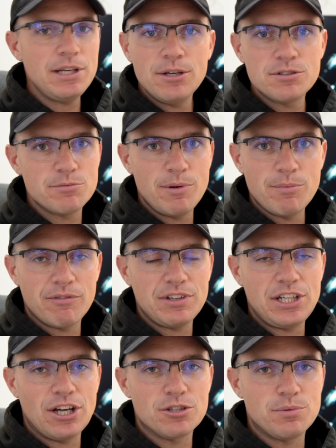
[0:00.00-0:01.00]
me use them in my
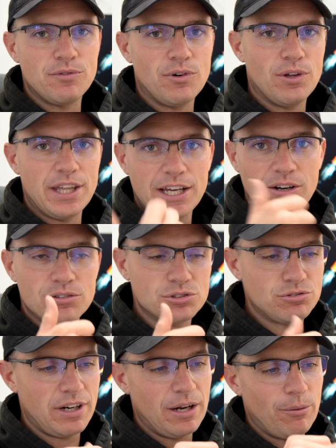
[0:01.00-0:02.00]
videos before. They cock
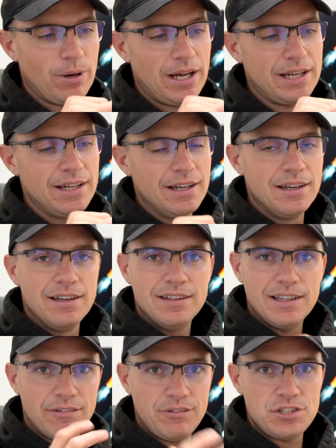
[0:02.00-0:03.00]
straight away.
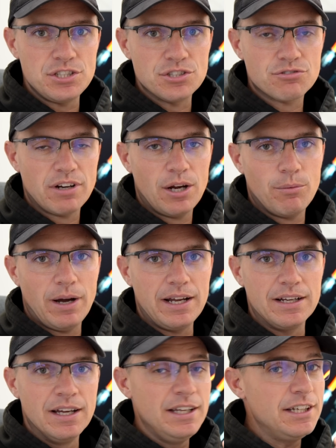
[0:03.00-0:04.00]
They're fishing straight
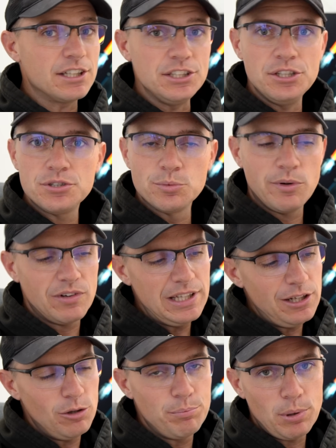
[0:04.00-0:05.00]
away. You can use them with a
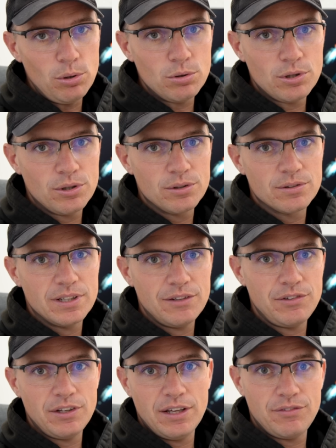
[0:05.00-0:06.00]
little bulk
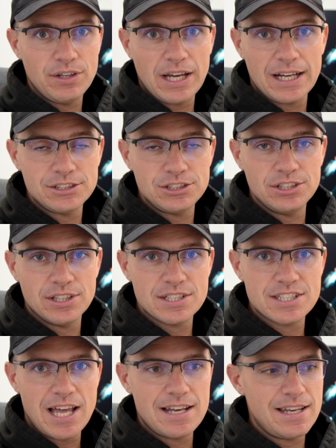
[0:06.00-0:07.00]
if you're catching at a
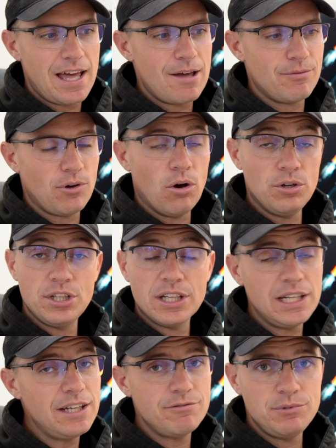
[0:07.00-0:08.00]
set depth, or you
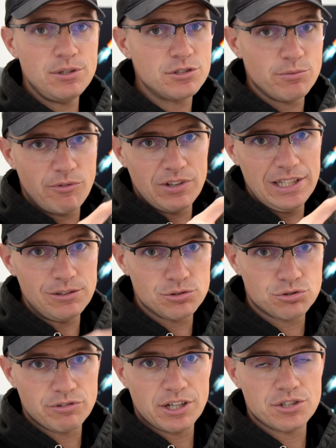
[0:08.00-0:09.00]
can even use them with a little
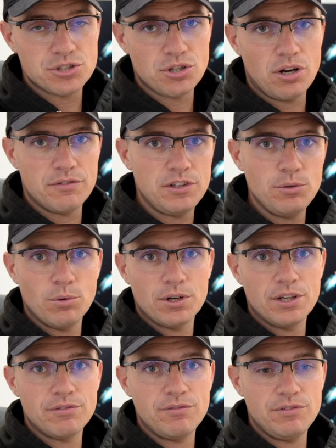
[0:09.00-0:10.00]
stringer shot. If you want
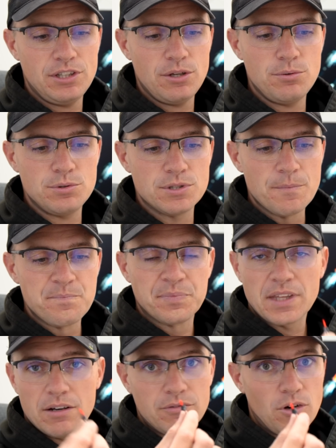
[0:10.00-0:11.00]
to use
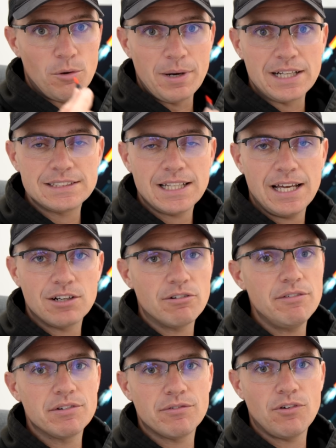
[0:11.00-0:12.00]
a 4x10 or
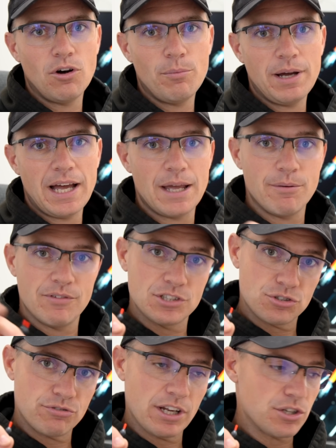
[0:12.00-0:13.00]
even a 4x8 with a
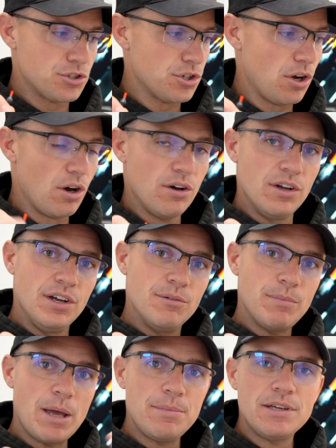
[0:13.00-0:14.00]
stringer shot,
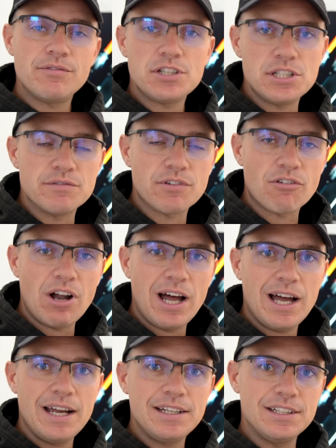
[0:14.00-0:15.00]
maybe you're fishing for
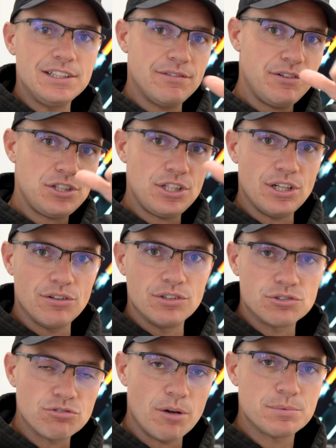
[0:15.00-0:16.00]
hide and you're fishing on
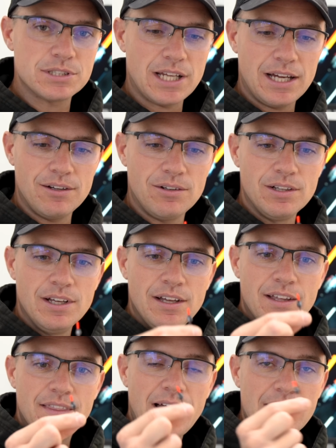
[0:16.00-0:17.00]
the drop style,
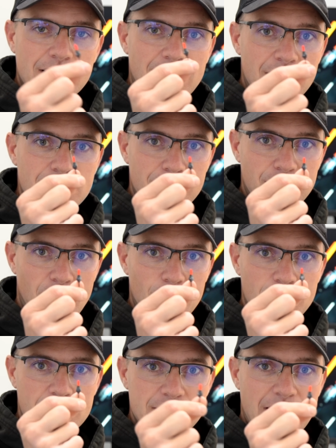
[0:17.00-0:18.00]
that kind of
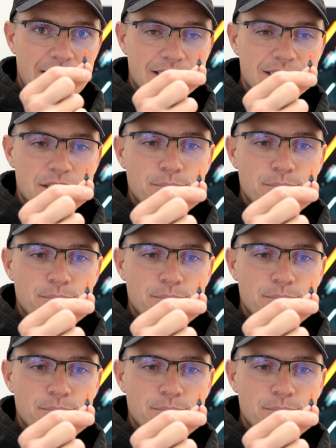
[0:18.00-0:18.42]
float, the Tinx, is